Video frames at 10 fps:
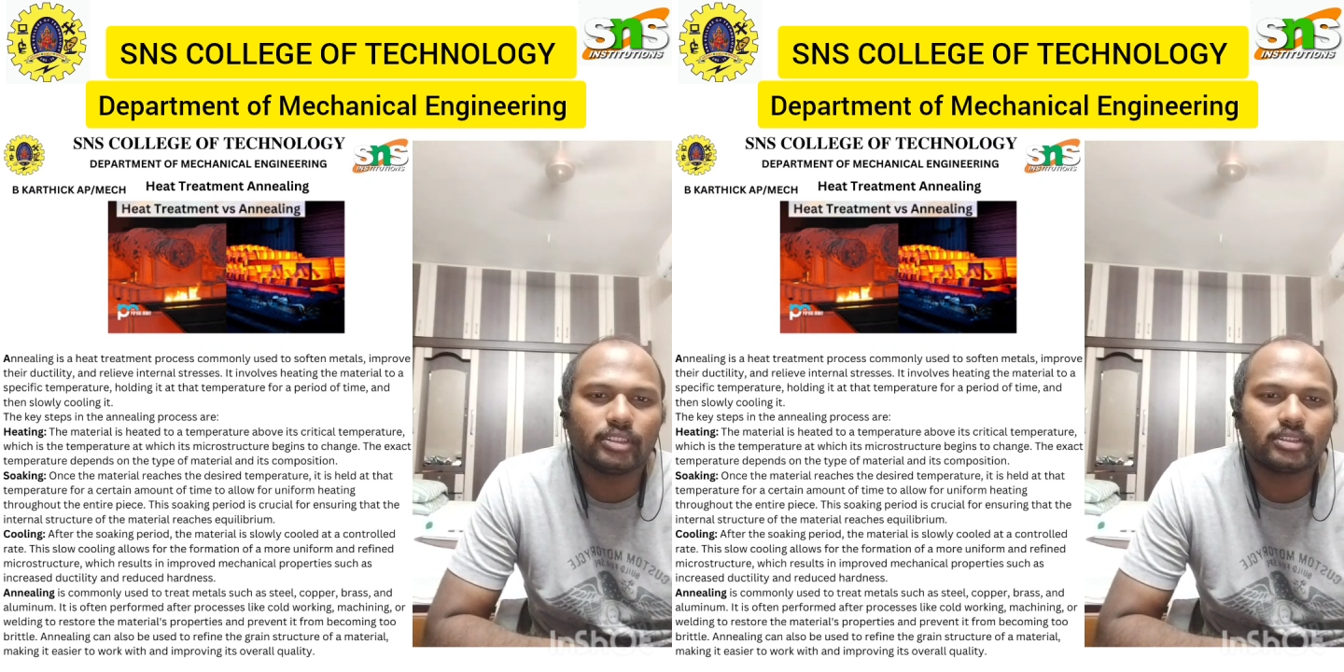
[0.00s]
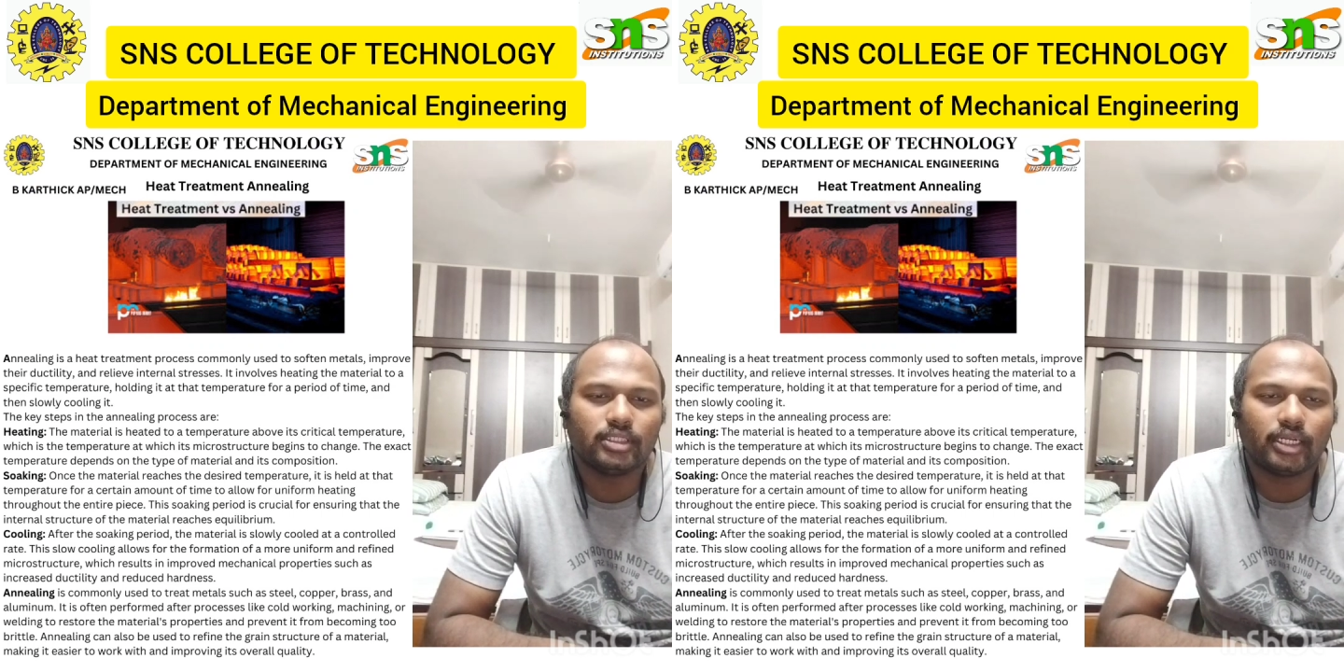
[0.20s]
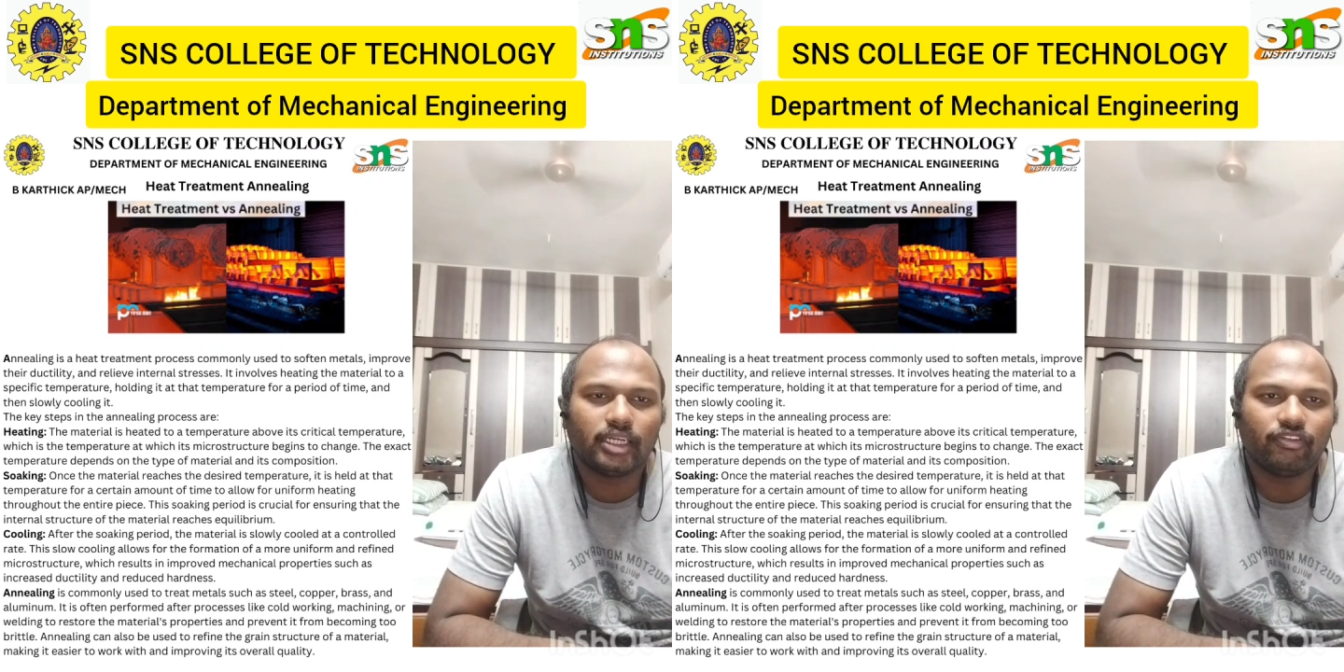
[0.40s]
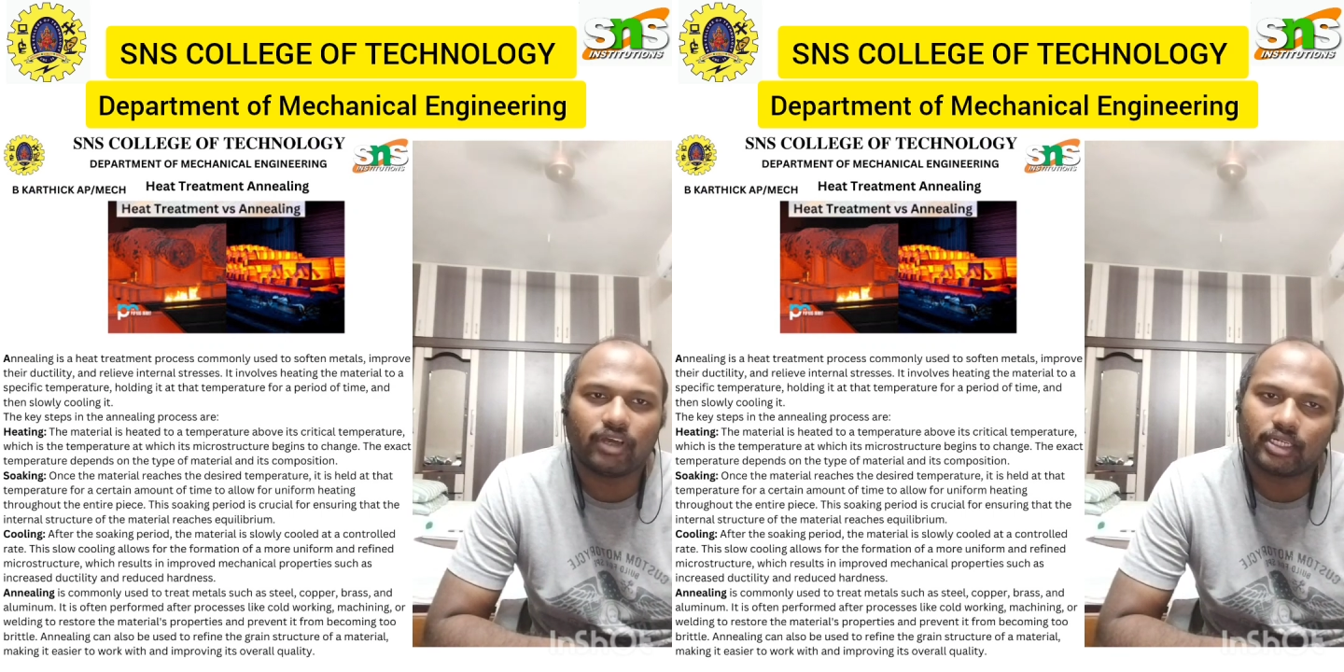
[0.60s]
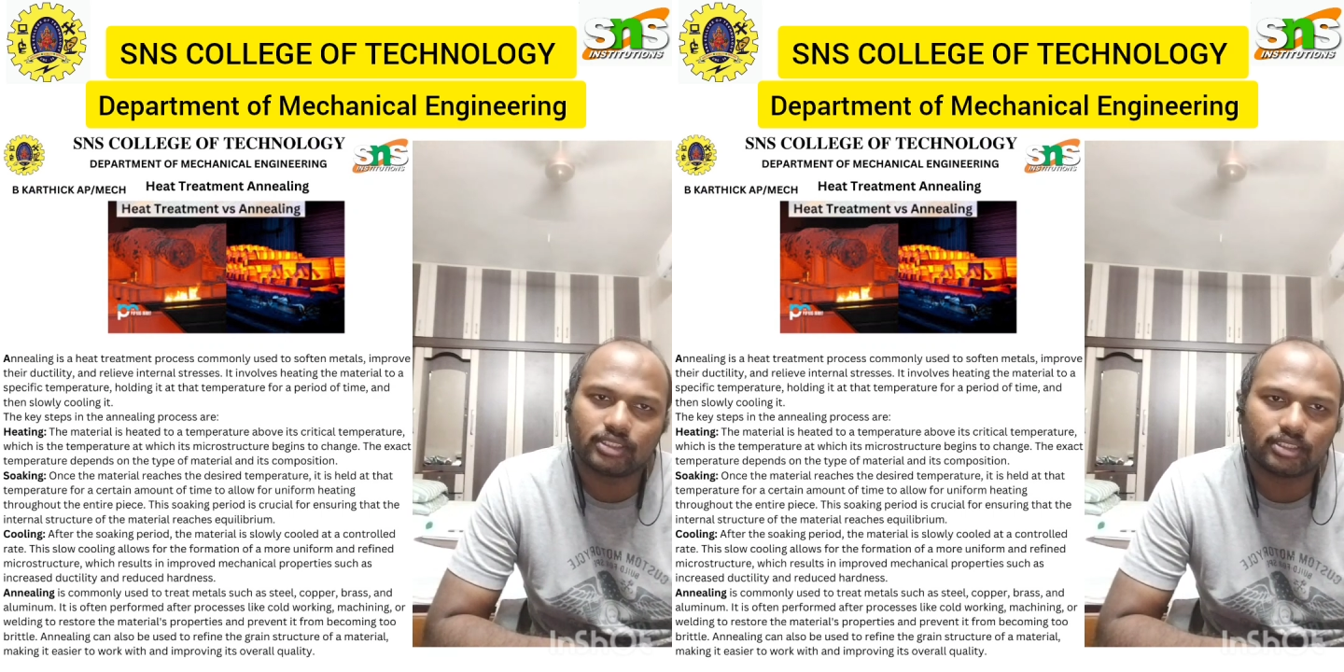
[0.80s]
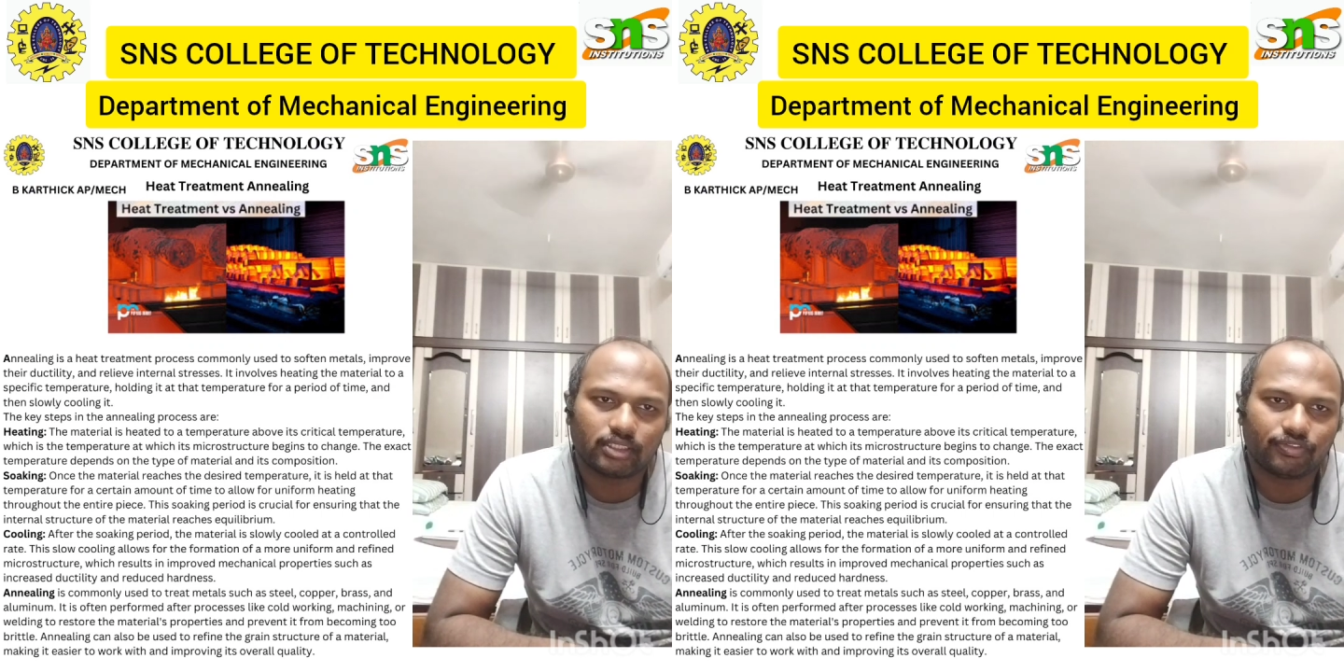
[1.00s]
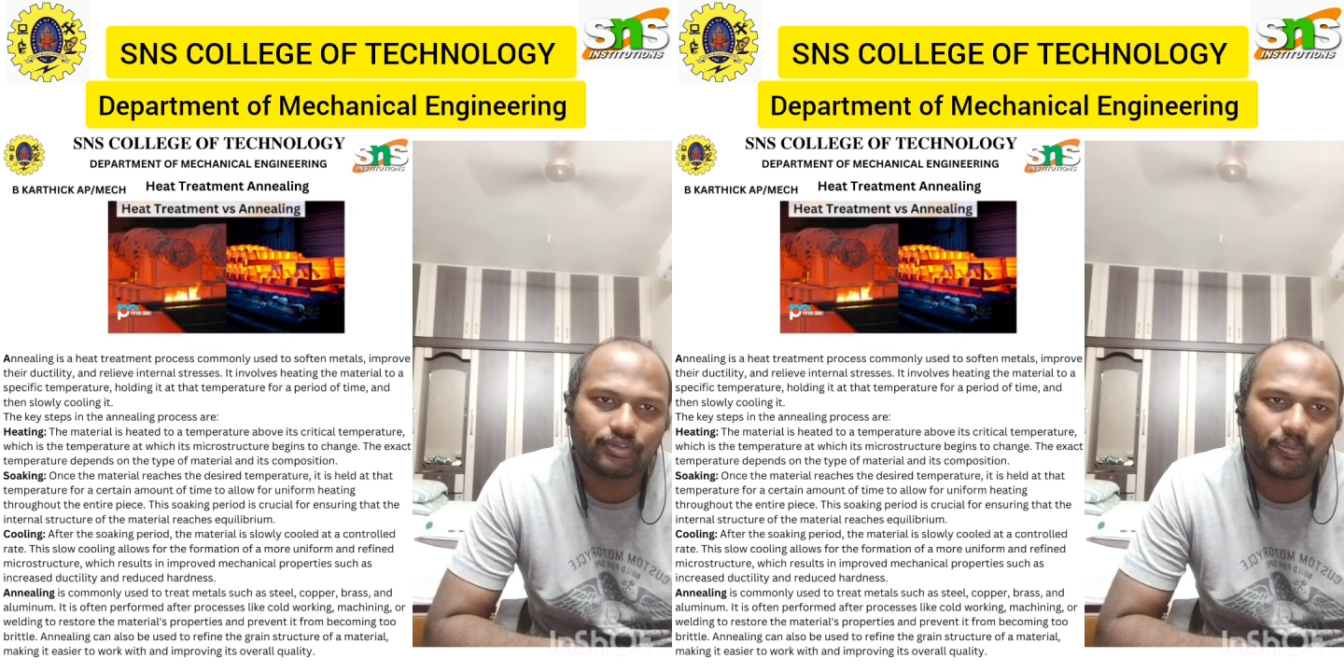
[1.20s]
is done in furnace itself.